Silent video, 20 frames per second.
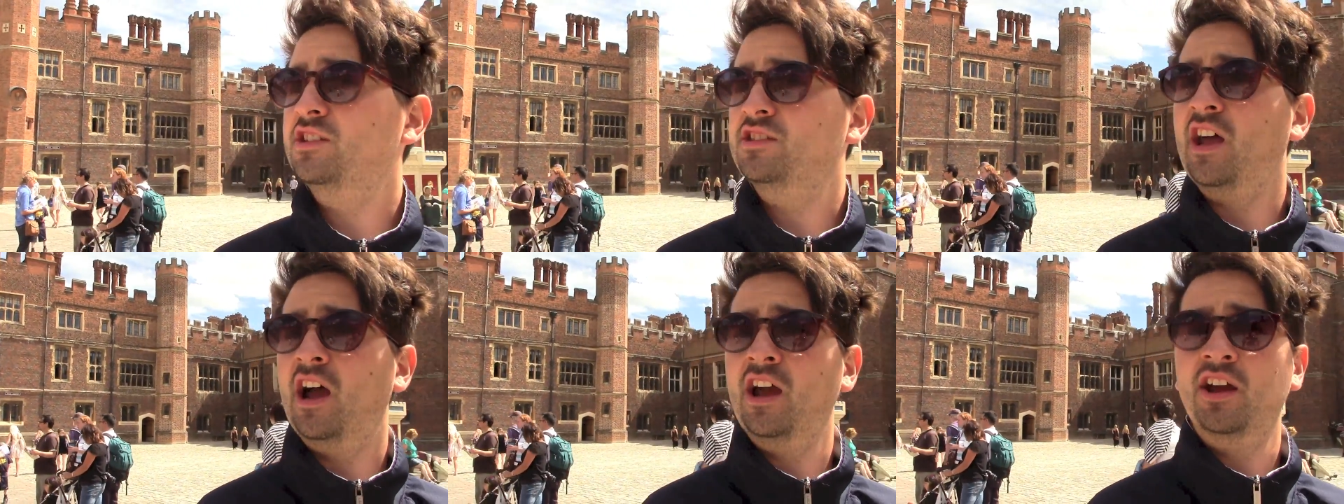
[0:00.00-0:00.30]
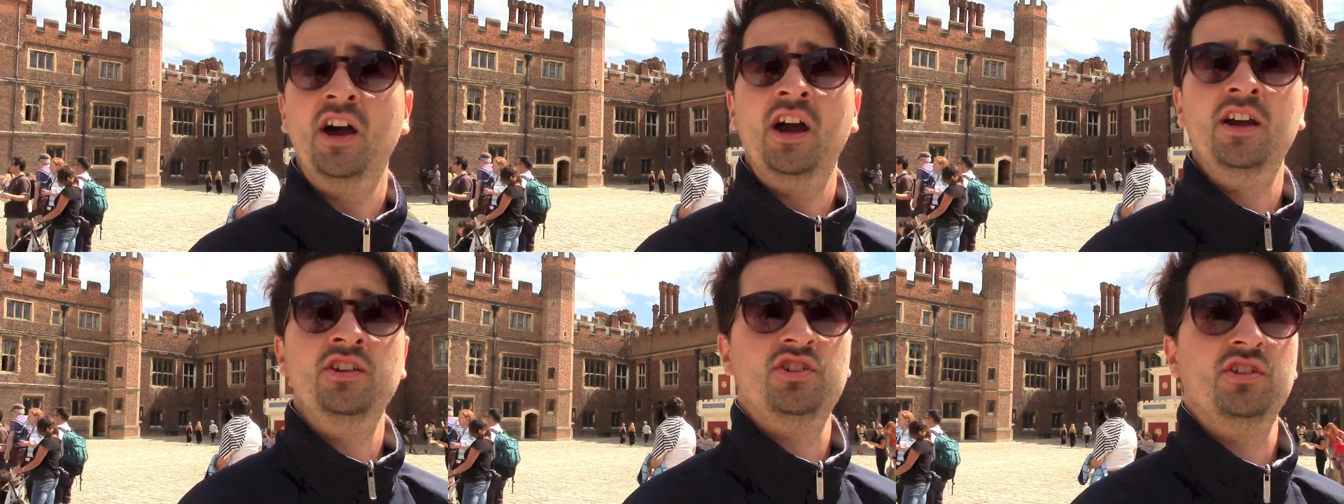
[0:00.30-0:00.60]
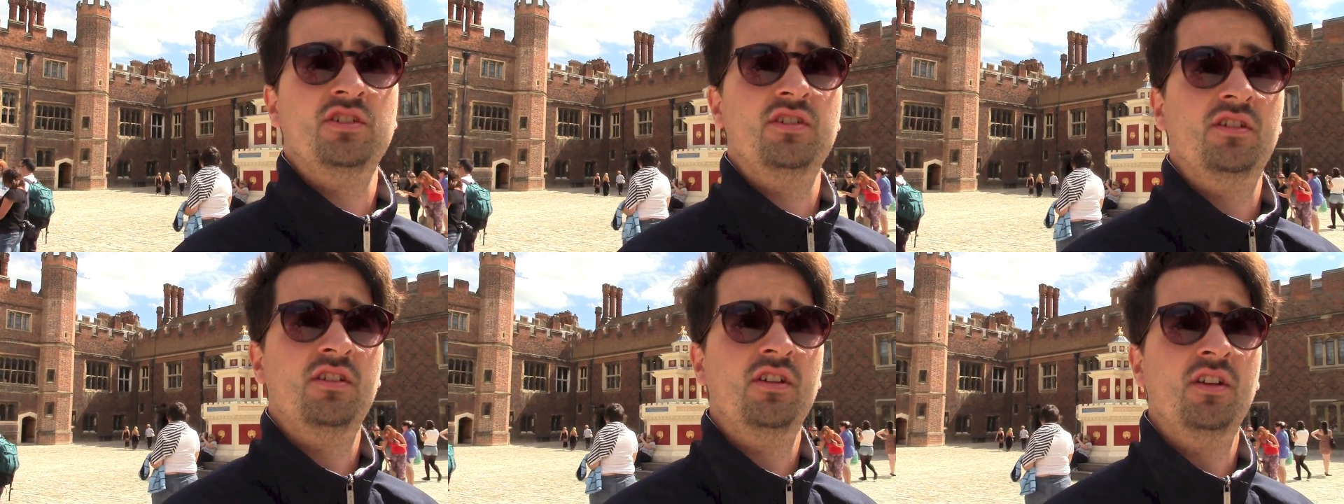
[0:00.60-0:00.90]
this day and
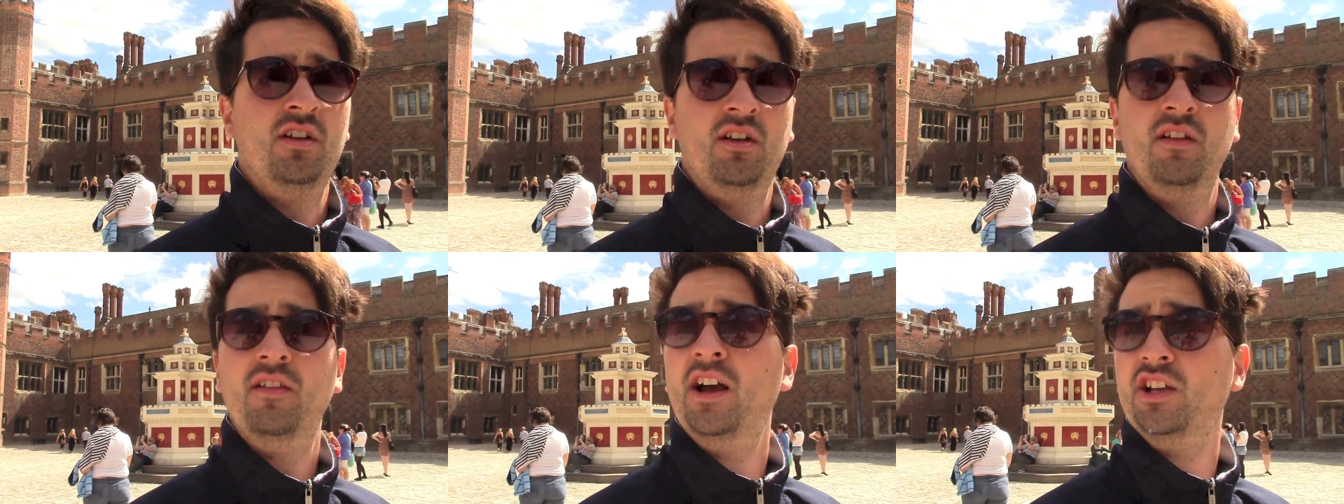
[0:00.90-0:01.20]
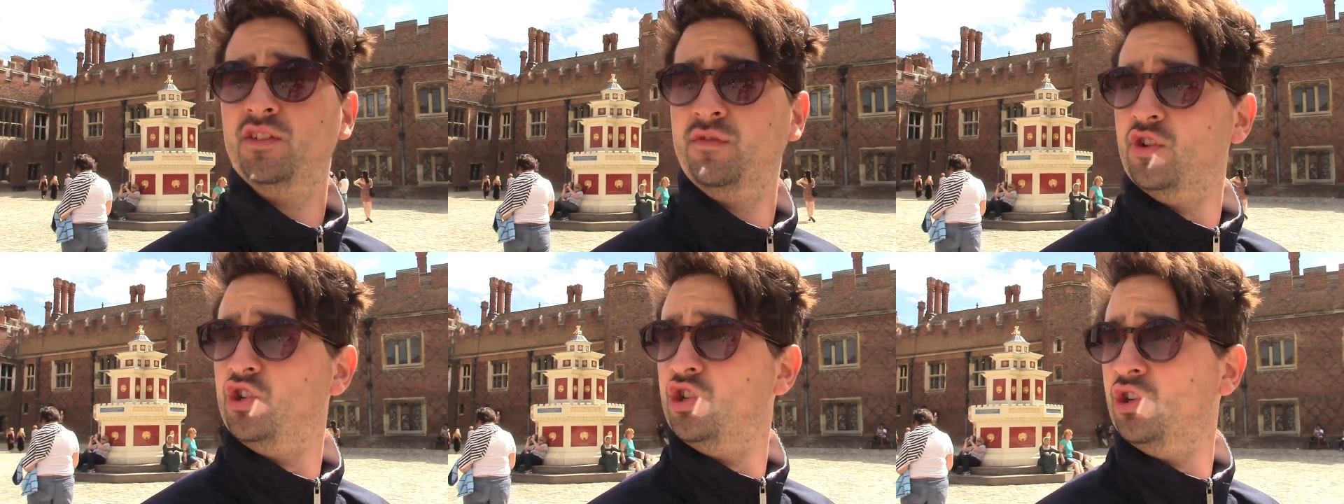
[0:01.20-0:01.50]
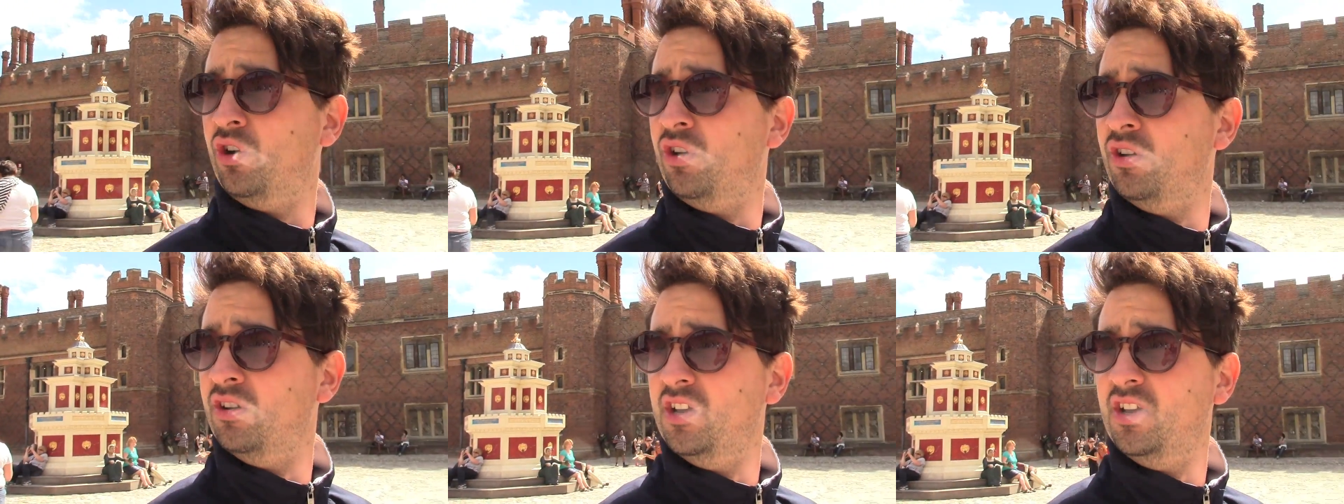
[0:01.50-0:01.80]
age. That's for
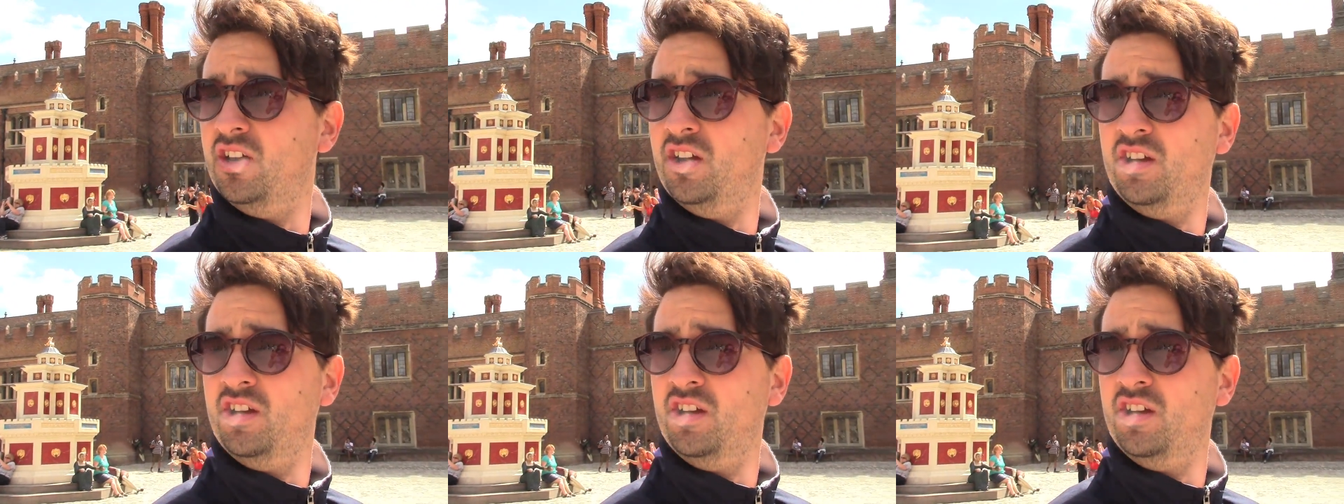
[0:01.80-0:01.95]
sure.